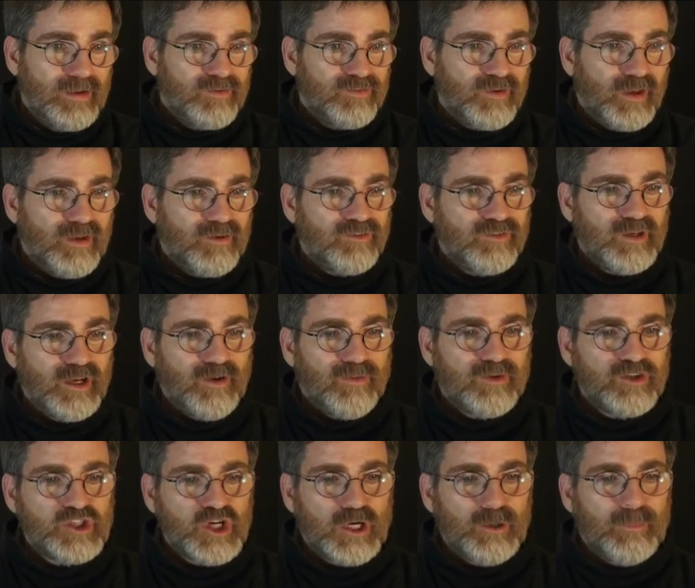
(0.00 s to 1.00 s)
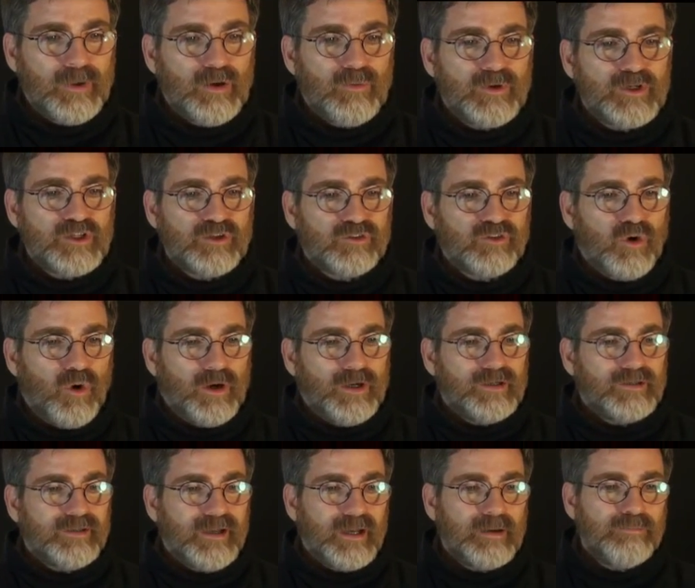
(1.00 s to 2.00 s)
says here that Germany, which is going
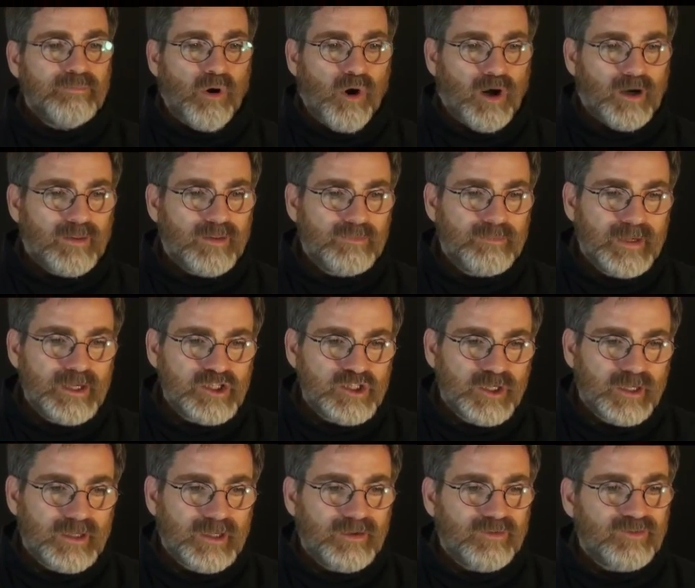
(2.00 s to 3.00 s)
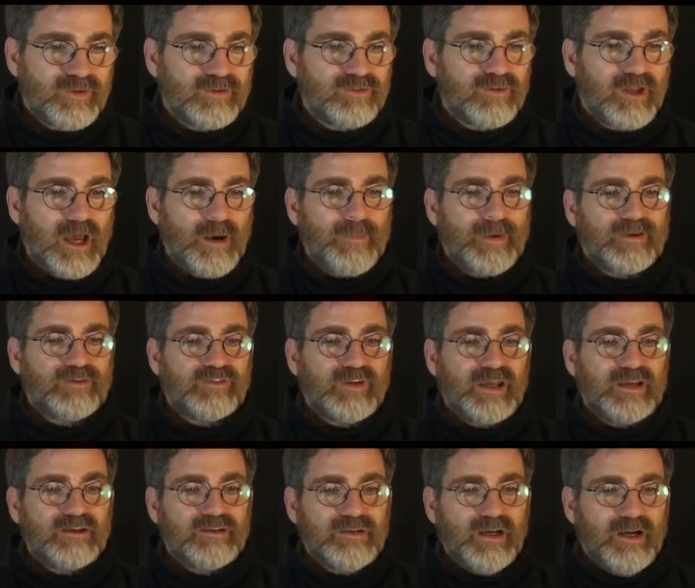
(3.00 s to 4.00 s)
to take part in the mission against the Islamic
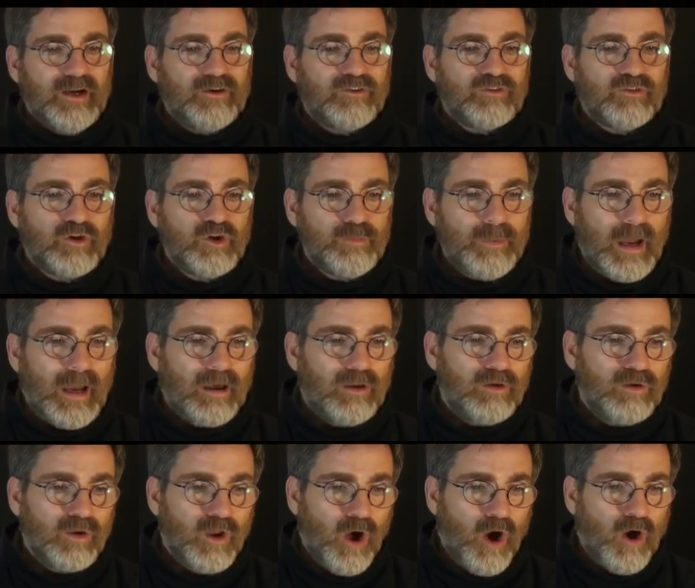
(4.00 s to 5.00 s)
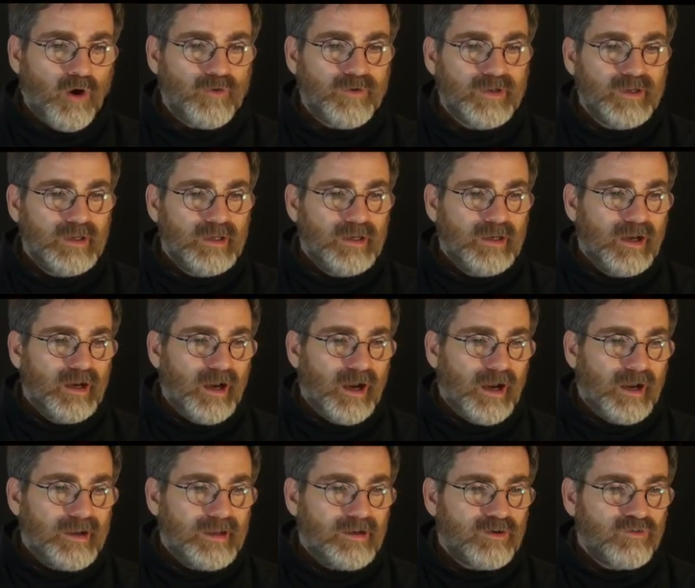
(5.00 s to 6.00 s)
State terrorist group outlawed
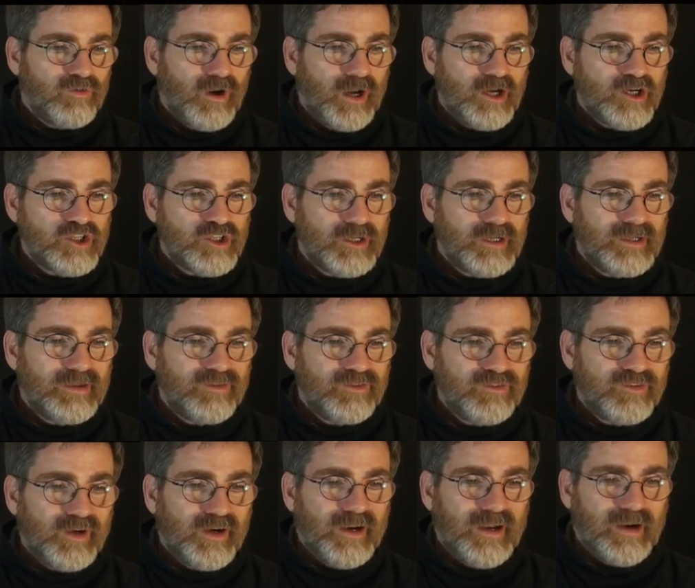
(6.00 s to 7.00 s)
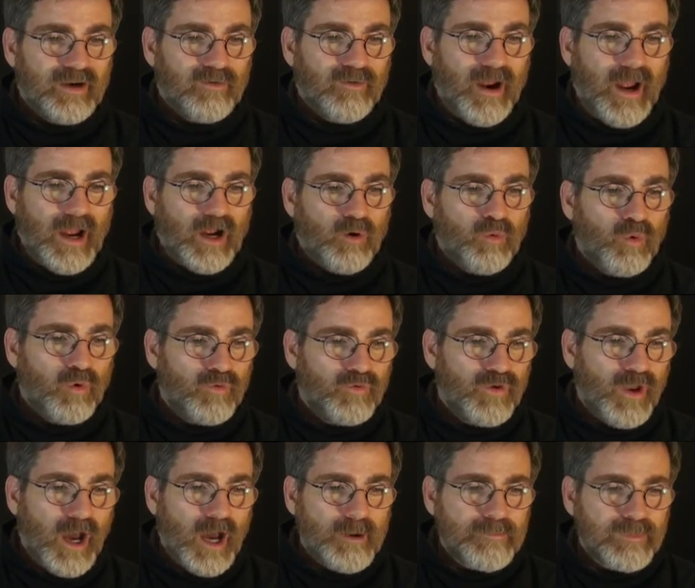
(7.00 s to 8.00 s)
in Russia, in Syria, and Iraq, will
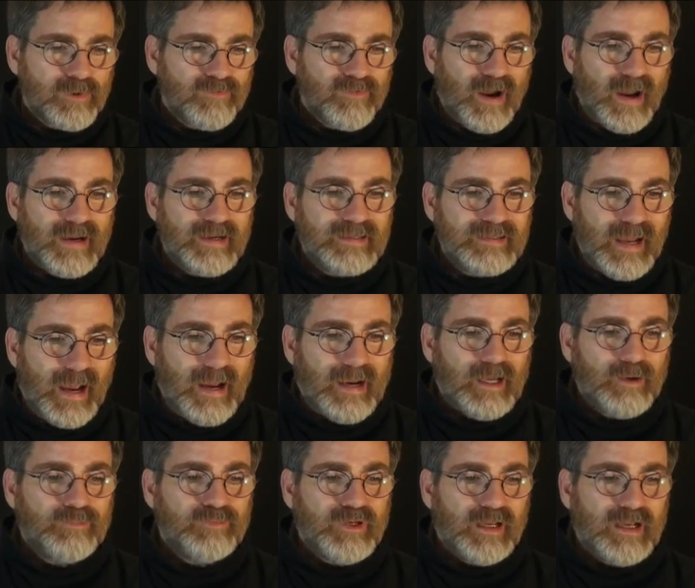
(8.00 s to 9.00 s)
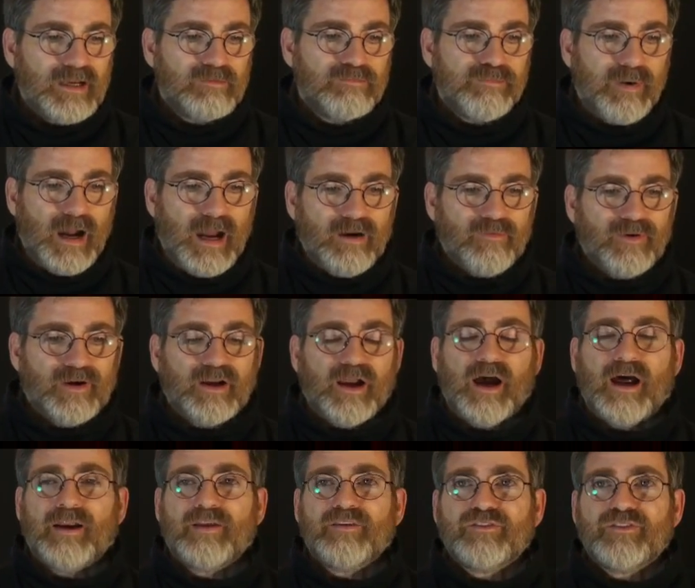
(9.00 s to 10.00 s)
not provide data obtained by
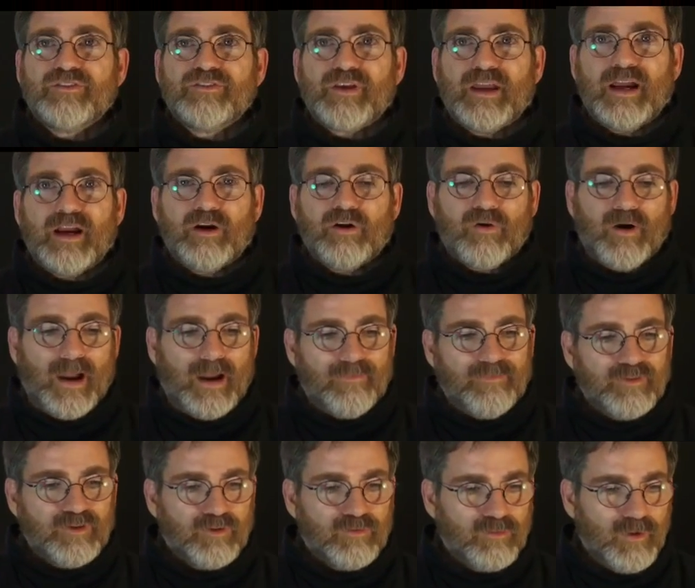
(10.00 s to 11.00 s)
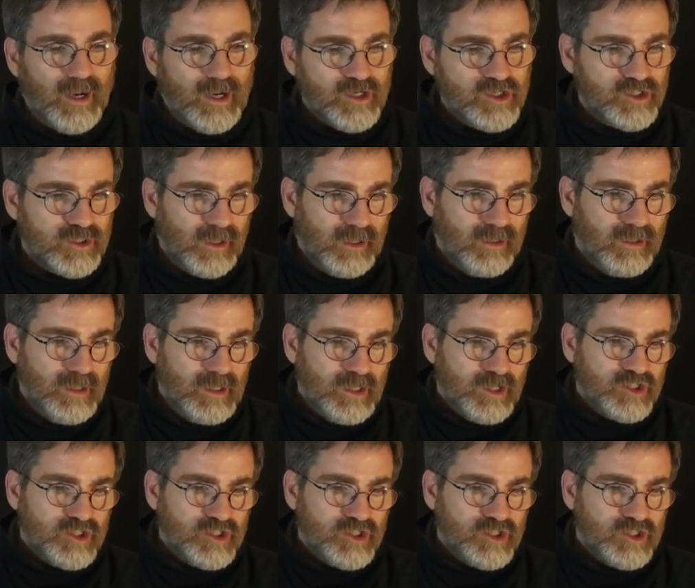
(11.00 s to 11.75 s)
reconnaissance aircraft to Russia.